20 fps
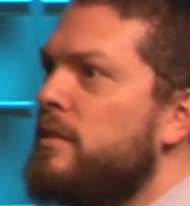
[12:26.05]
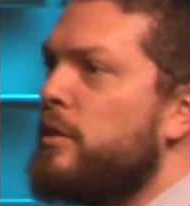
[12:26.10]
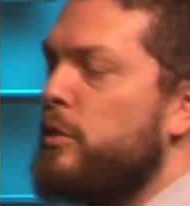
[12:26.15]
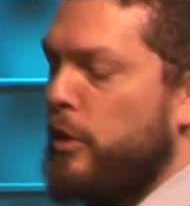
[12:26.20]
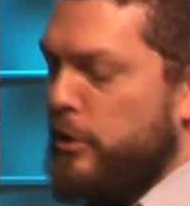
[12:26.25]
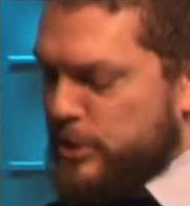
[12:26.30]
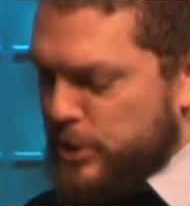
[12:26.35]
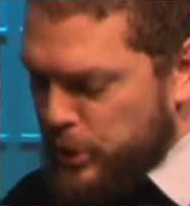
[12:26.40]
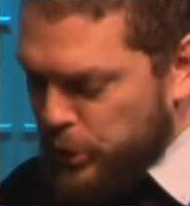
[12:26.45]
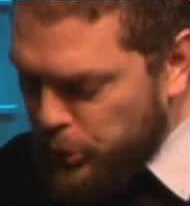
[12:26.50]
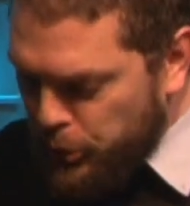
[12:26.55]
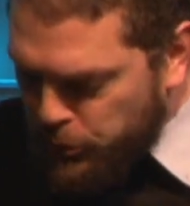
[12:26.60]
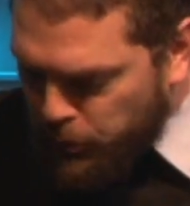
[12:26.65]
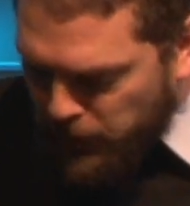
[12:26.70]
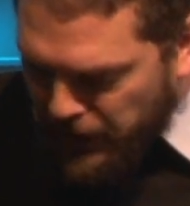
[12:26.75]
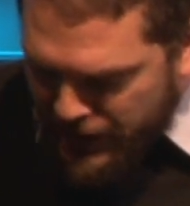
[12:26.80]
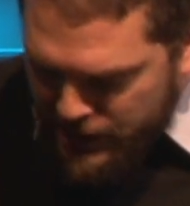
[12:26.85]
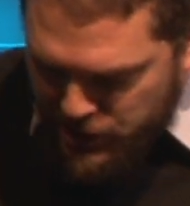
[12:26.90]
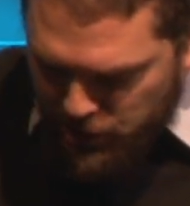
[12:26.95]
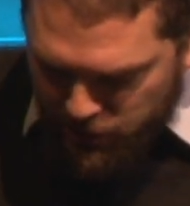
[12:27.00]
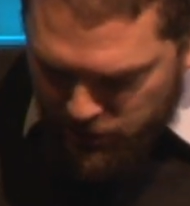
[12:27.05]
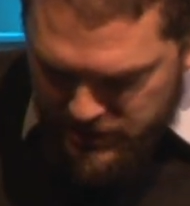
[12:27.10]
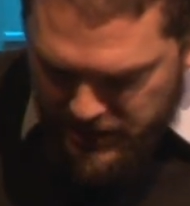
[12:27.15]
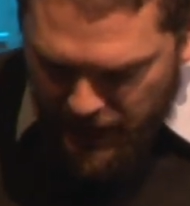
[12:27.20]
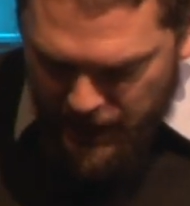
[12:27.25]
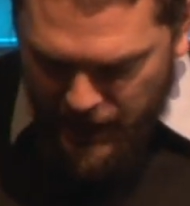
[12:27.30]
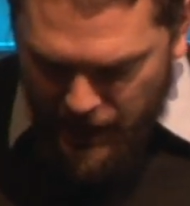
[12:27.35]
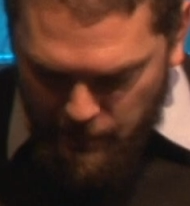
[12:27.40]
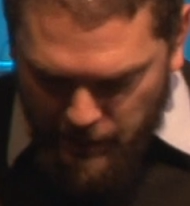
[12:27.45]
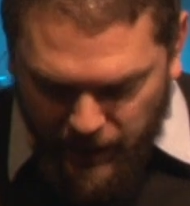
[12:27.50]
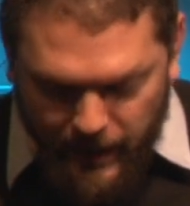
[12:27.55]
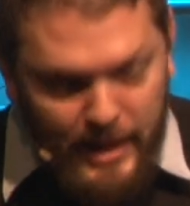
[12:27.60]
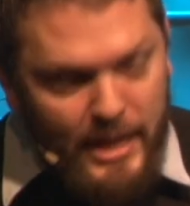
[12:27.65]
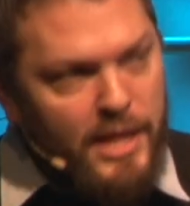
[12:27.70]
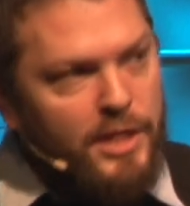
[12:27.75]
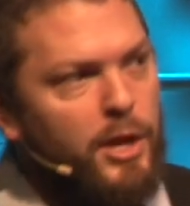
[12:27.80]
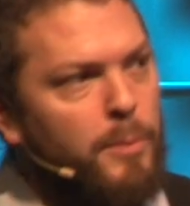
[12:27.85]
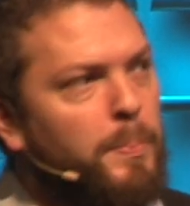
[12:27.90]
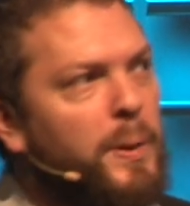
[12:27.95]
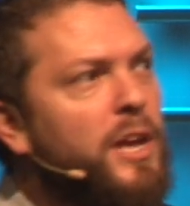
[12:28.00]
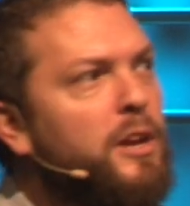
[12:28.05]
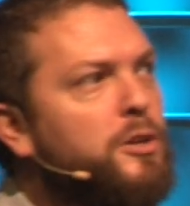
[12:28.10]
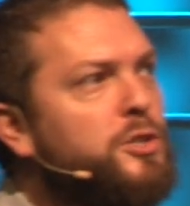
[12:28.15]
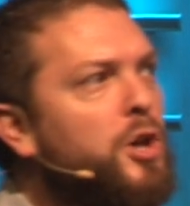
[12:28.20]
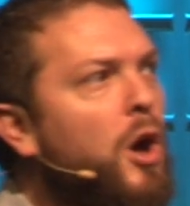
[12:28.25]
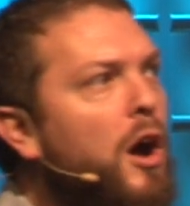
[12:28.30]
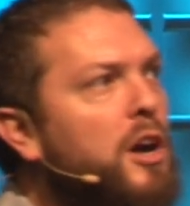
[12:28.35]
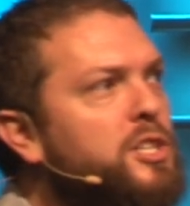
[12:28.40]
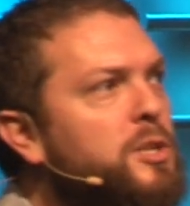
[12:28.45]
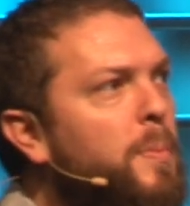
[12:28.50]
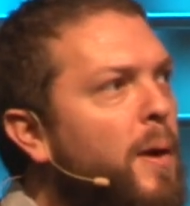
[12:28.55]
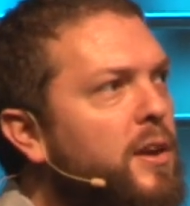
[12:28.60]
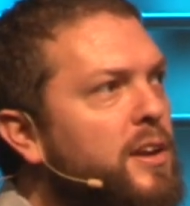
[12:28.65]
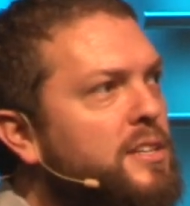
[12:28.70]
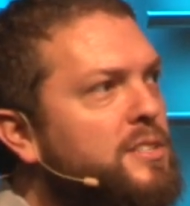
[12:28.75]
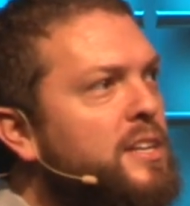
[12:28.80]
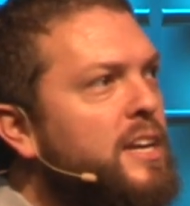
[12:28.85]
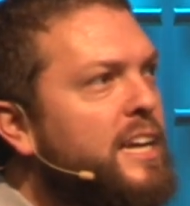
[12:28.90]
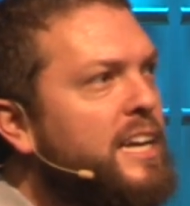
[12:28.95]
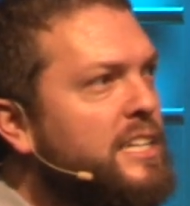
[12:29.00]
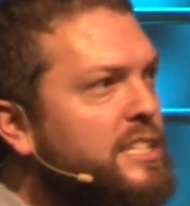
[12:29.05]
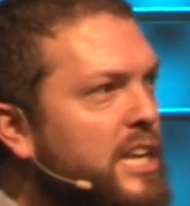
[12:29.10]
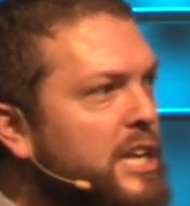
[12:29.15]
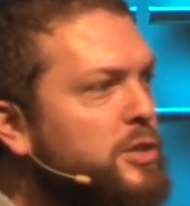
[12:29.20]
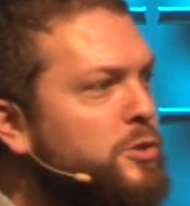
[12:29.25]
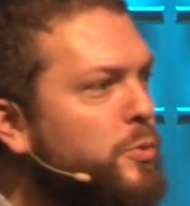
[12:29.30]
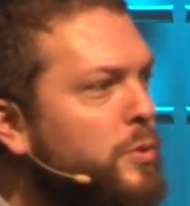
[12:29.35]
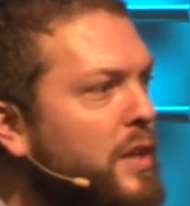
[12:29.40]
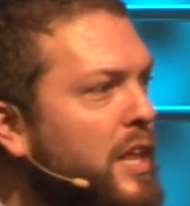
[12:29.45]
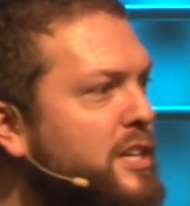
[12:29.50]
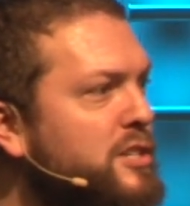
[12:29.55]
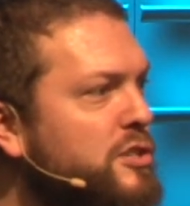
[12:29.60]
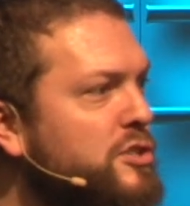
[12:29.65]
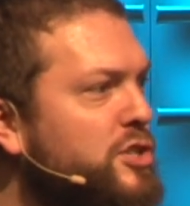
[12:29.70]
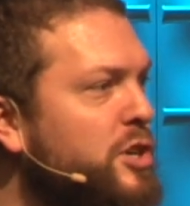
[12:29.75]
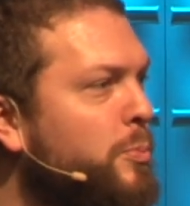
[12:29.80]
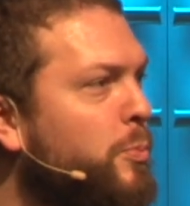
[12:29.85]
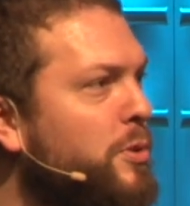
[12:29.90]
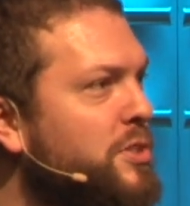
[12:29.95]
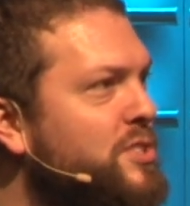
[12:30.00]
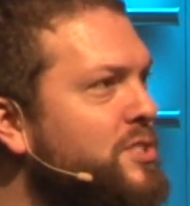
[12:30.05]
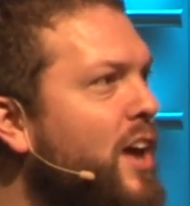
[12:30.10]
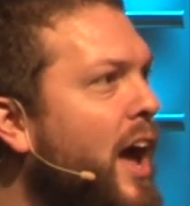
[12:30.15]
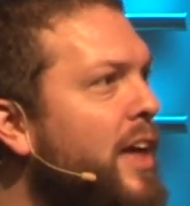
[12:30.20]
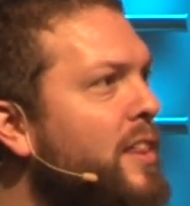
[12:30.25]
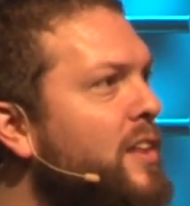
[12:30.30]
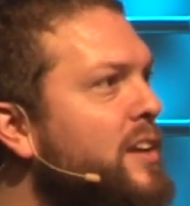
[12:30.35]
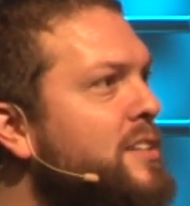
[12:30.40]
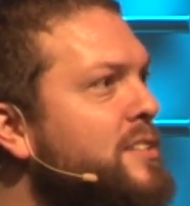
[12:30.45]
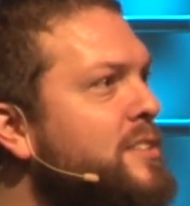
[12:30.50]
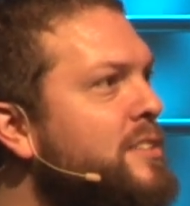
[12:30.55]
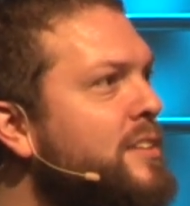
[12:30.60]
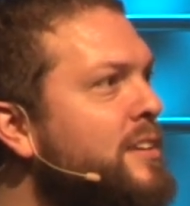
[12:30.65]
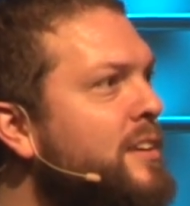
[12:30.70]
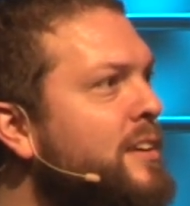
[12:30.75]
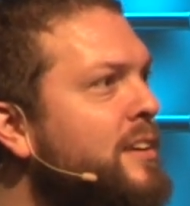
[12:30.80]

This third relational dynamic that Peter talks about is his relationship with Silas.